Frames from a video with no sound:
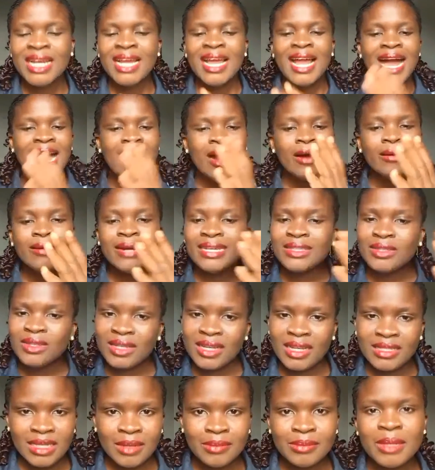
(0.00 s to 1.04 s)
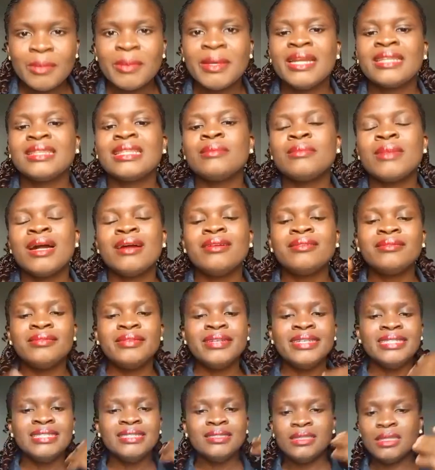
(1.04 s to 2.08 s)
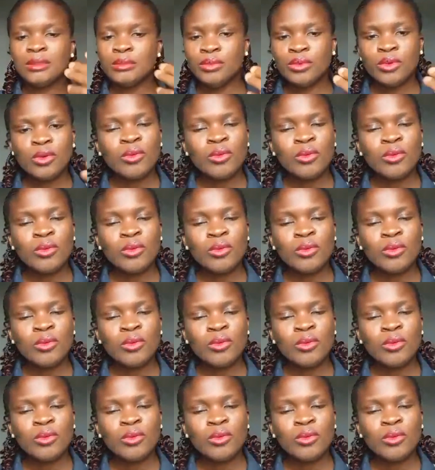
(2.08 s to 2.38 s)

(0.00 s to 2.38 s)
I'll write that chapter. By the time I'm reading the book,